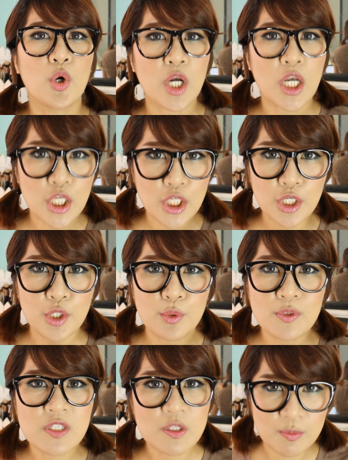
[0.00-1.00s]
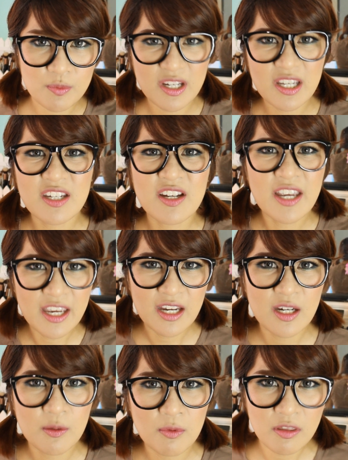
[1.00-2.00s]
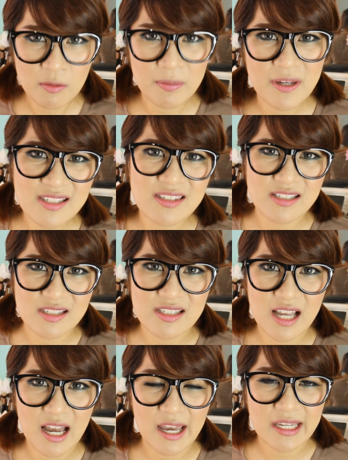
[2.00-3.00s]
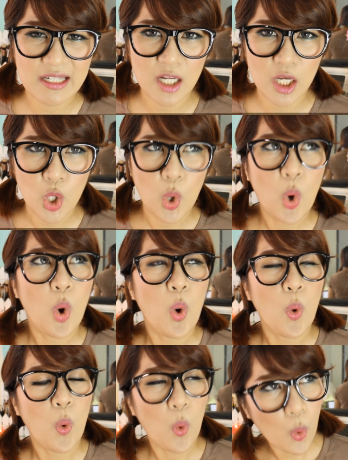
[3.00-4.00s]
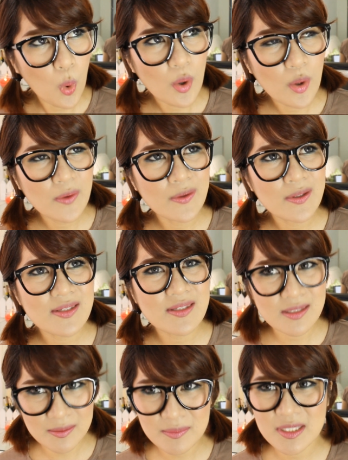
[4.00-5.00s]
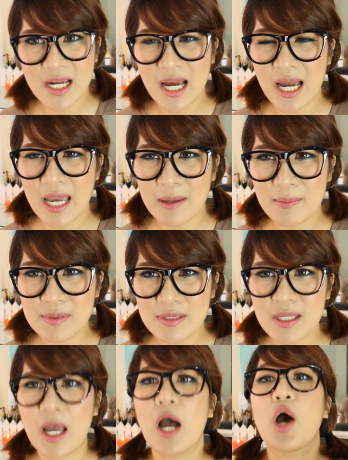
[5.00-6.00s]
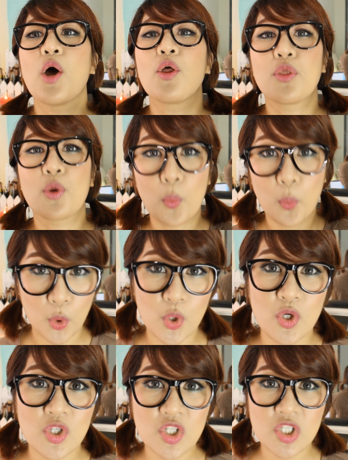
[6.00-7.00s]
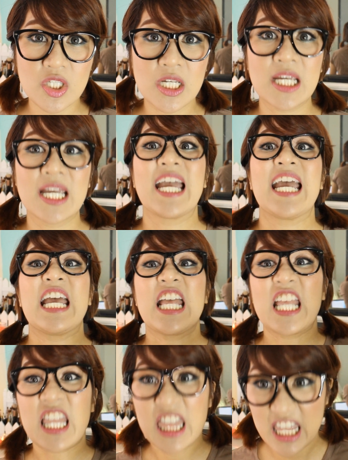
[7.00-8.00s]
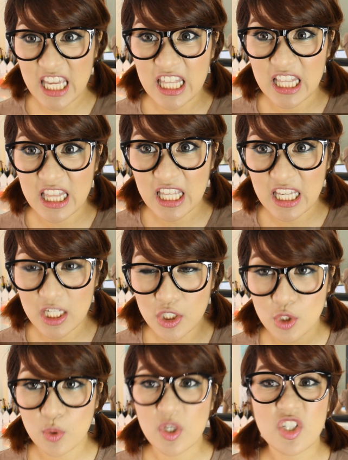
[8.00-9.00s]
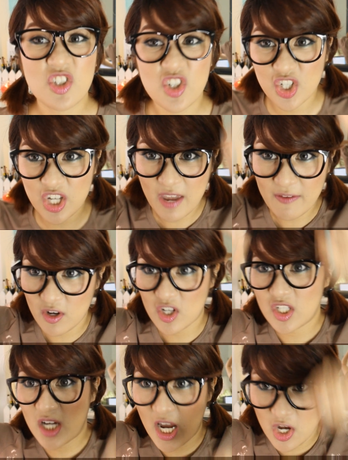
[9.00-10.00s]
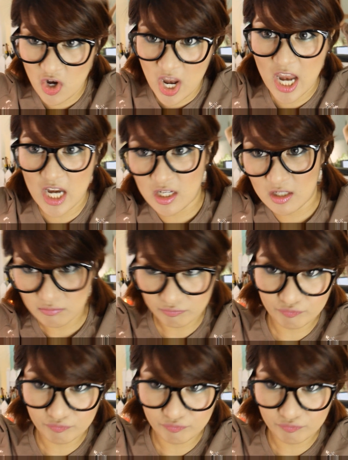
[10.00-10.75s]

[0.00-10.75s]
or you spray your hair with pesticide, or sometimes the worst thing that they can do is to shave your entire head